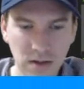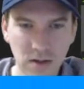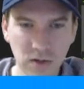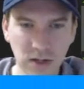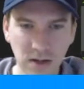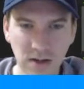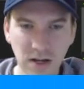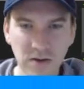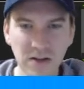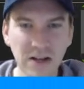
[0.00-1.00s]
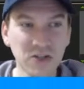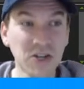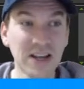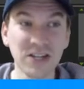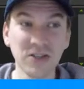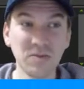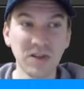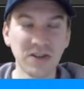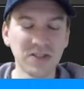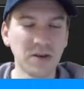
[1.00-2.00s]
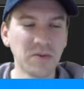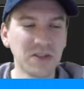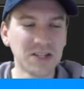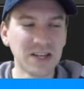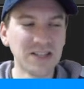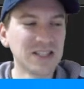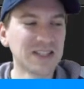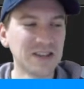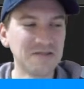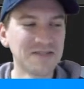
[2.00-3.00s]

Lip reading: Okay, now it should actually be on top of the tile itself.